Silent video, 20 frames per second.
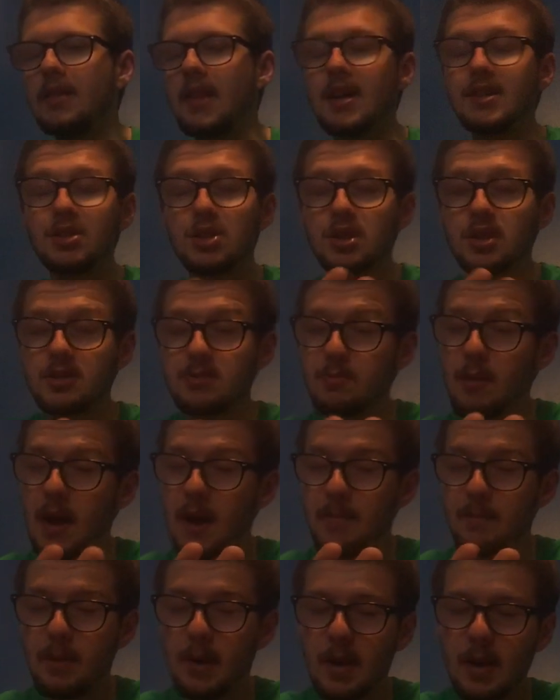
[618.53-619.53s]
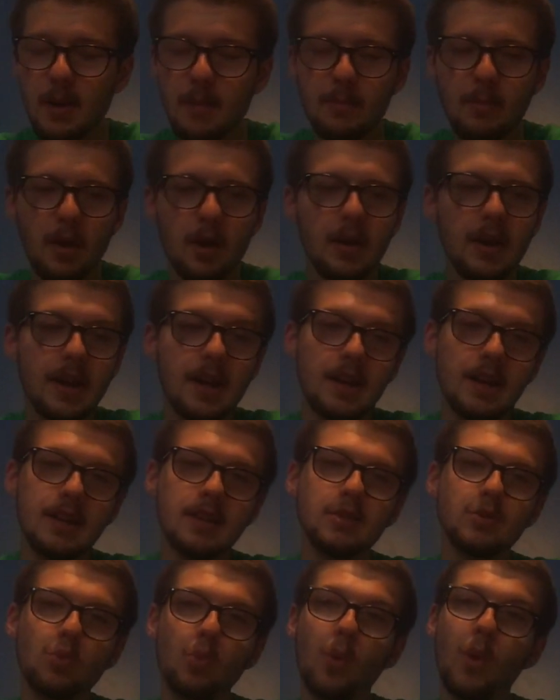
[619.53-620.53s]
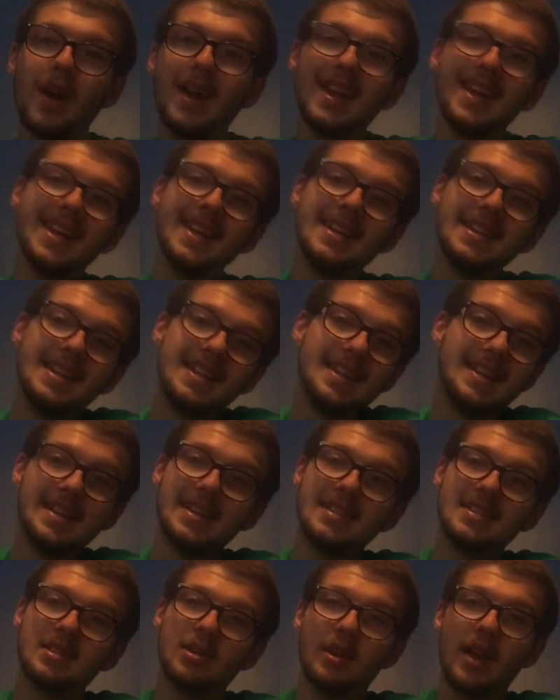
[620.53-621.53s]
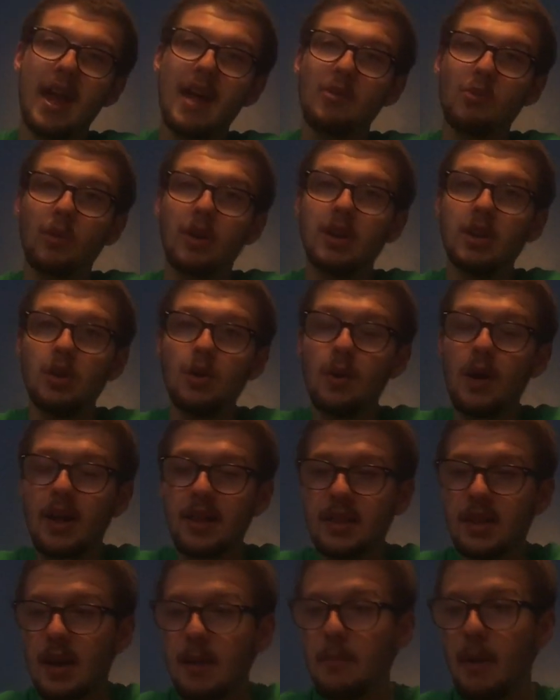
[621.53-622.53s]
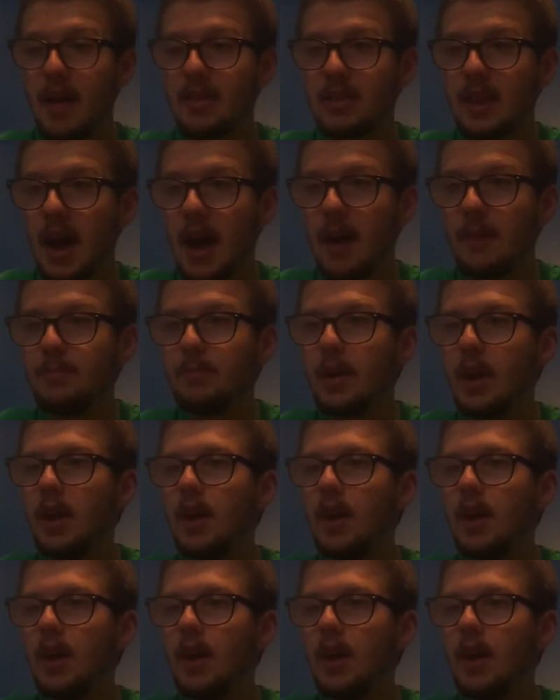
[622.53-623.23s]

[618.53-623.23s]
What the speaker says: That's just my opinion, but it is what it is. I can't really do anything about that.